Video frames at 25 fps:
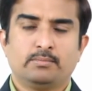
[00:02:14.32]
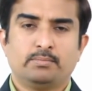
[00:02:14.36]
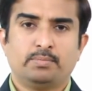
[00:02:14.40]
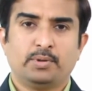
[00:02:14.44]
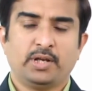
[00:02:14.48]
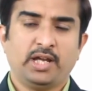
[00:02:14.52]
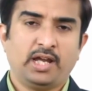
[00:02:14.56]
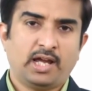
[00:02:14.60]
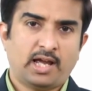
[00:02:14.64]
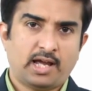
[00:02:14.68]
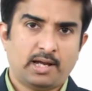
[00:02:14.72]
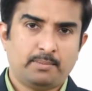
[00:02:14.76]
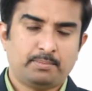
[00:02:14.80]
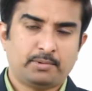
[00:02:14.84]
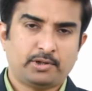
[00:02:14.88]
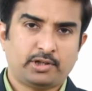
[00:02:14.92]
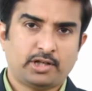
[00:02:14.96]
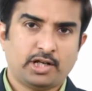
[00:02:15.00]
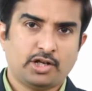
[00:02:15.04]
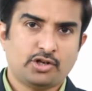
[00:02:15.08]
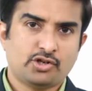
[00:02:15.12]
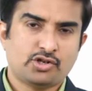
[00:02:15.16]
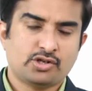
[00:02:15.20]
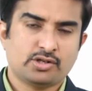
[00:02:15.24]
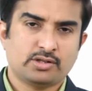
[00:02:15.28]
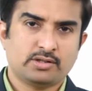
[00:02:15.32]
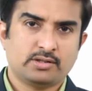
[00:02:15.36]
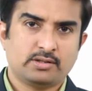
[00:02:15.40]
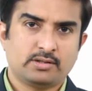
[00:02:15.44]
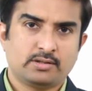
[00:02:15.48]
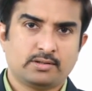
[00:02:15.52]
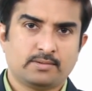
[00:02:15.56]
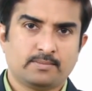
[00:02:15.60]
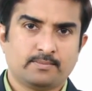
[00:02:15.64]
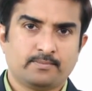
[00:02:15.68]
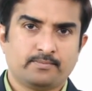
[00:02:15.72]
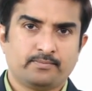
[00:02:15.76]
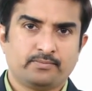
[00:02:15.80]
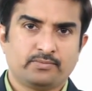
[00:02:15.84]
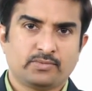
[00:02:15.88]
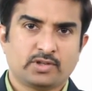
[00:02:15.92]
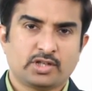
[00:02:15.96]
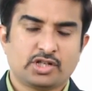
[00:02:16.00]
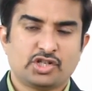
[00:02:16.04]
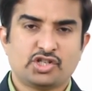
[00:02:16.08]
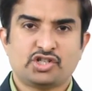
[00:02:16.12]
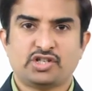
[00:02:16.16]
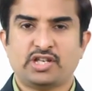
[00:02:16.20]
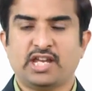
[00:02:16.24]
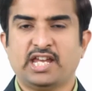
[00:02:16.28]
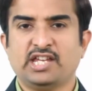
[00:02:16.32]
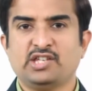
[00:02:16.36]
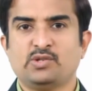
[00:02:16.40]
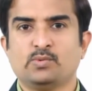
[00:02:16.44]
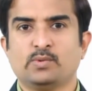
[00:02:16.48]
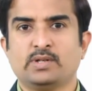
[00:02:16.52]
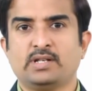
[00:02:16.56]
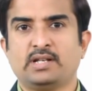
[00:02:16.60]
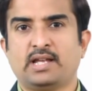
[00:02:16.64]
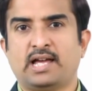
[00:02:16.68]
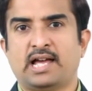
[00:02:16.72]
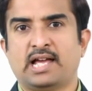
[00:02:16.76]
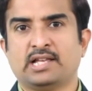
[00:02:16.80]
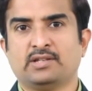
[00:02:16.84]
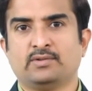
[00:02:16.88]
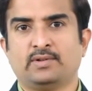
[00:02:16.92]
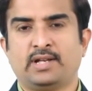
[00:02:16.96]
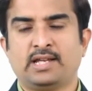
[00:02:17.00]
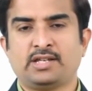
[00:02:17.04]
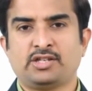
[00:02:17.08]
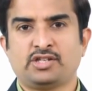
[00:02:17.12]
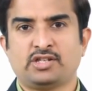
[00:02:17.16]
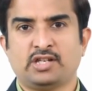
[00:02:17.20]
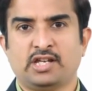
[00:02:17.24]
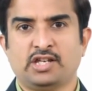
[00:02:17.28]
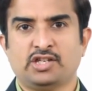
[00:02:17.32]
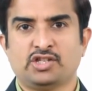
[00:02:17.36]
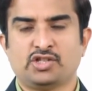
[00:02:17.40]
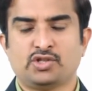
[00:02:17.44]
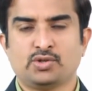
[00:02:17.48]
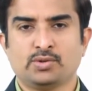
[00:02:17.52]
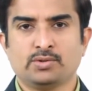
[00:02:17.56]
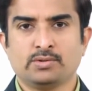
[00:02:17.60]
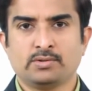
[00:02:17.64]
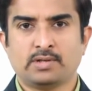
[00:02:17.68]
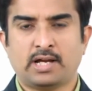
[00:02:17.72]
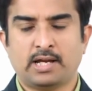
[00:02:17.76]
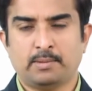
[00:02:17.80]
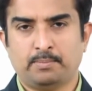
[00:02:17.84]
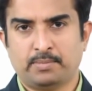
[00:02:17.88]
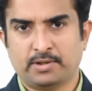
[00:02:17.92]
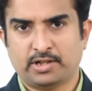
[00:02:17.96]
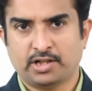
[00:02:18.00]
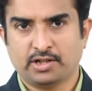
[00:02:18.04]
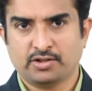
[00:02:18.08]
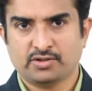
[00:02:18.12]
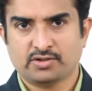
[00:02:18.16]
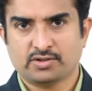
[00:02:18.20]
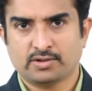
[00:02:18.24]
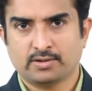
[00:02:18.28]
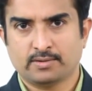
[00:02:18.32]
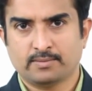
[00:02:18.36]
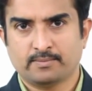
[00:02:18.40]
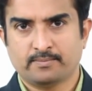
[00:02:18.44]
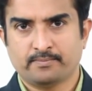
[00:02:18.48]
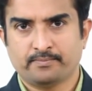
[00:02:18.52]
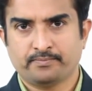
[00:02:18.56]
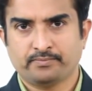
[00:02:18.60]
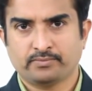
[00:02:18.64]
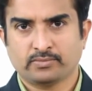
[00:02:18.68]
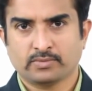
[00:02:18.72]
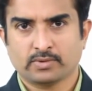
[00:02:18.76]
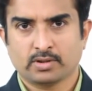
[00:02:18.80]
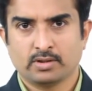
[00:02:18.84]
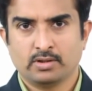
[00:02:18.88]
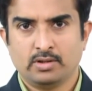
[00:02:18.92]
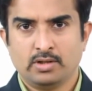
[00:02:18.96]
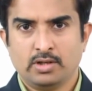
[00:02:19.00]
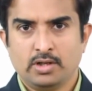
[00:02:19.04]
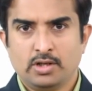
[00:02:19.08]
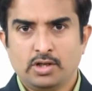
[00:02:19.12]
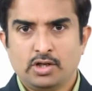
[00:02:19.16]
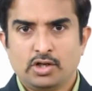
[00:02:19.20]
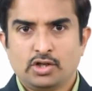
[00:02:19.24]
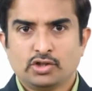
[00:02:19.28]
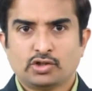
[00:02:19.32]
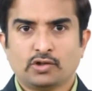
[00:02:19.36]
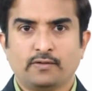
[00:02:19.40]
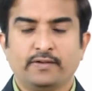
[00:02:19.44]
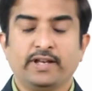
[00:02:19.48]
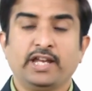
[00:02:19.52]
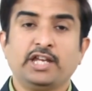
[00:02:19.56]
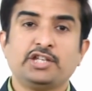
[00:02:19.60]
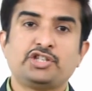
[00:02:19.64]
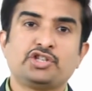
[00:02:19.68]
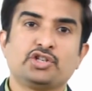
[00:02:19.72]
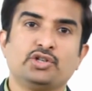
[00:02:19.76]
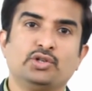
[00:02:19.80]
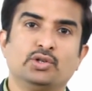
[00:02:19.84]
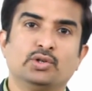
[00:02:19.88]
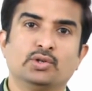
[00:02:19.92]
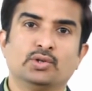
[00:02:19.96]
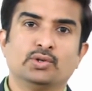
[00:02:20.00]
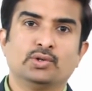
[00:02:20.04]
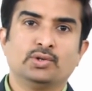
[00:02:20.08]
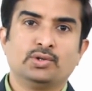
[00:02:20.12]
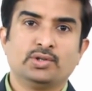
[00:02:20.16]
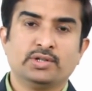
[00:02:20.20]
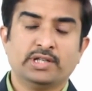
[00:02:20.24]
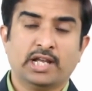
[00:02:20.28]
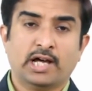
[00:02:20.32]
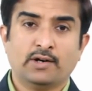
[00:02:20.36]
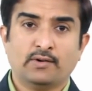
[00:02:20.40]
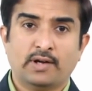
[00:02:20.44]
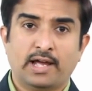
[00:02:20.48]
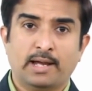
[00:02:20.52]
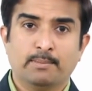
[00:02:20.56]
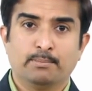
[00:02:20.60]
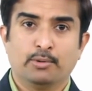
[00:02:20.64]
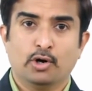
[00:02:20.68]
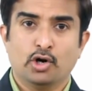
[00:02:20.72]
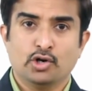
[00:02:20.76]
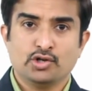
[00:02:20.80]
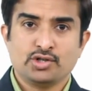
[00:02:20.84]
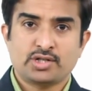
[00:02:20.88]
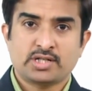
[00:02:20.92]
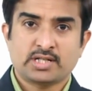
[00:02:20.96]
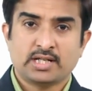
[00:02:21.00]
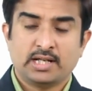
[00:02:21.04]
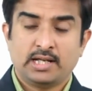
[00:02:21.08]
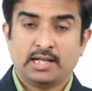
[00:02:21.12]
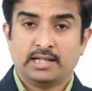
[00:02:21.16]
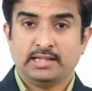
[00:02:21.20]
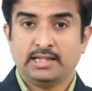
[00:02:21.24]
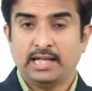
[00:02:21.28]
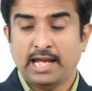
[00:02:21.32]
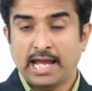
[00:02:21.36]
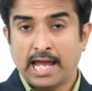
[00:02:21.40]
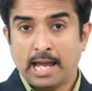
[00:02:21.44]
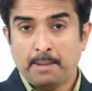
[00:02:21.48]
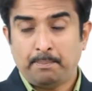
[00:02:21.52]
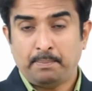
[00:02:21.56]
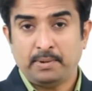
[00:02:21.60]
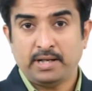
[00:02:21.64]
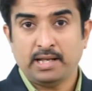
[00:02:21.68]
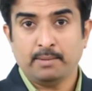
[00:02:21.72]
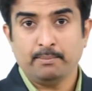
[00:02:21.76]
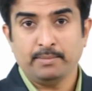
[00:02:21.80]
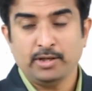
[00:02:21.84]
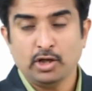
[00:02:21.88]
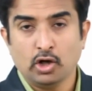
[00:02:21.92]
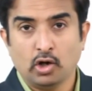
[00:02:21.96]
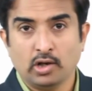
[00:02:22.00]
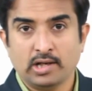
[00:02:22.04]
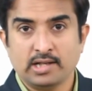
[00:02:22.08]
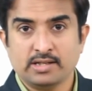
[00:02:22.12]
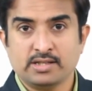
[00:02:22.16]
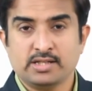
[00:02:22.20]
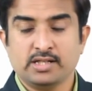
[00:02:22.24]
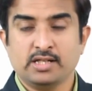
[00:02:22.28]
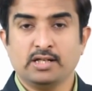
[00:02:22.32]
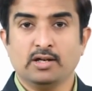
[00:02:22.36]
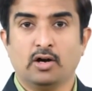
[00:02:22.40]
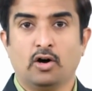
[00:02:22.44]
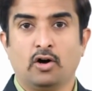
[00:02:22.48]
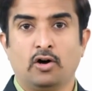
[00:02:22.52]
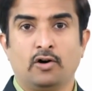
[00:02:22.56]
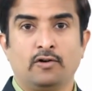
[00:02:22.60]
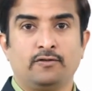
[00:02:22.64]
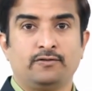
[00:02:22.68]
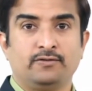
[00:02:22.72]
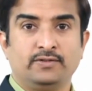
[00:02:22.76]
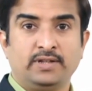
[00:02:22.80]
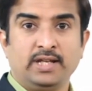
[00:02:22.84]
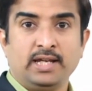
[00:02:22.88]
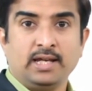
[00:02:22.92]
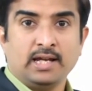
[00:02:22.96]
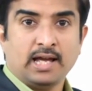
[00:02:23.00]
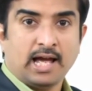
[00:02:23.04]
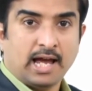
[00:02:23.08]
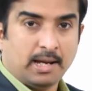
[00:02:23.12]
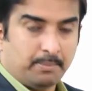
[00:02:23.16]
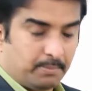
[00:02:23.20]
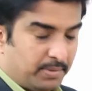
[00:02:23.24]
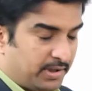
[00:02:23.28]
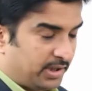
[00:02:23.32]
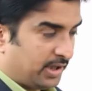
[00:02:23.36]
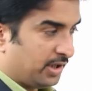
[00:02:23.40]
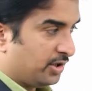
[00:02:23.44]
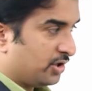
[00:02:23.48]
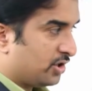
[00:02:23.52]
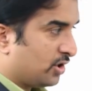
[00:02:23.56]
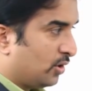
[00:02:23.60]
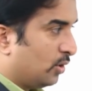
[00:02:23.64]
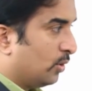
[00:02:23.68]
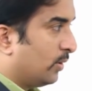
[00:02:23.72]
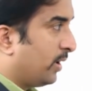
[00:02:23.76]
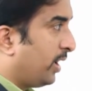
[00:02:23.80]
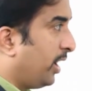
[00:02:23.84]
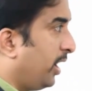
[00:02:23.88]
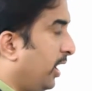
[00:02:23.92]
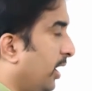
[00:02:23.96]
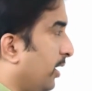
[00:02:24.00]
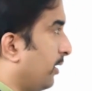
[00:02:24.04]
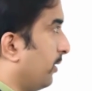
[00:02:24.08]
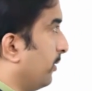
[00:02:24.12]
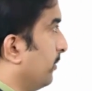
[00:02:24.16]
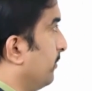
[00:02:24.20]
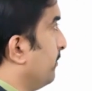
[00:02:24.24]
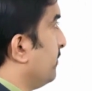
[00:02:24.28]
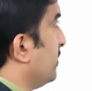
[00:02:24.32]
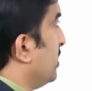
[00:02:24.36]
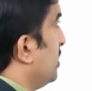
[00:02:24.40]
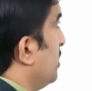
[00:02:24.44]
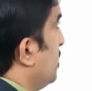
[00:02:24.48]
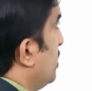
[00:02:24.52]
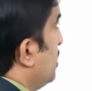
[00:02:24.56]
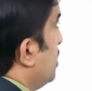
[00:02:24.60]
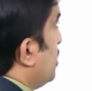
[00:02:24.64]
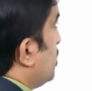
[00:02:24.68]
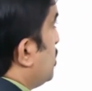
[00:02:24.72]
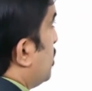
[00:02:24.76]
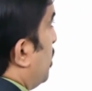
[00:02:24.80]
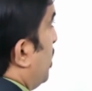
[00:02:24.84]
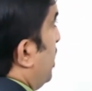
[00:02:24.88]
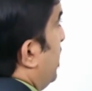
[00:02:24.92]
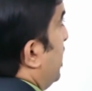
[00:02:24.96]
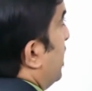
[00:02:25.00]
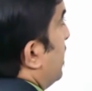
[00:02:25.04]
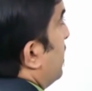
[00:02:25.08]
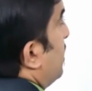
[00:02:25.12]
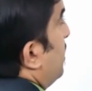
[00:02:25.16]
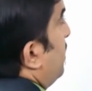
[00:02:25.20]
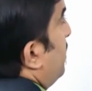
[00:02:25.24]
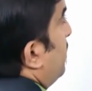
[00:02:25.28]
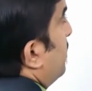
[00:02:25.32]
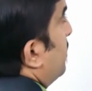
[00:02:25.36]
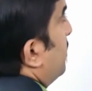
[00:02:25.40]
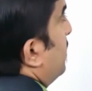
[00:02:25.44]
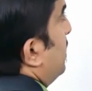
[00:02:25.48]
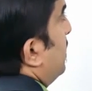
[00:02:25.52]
pre-hypertension, stage 1 as well as stage 2 hypertension. So we need to know now about the epidemiology of the hypertension over here. So here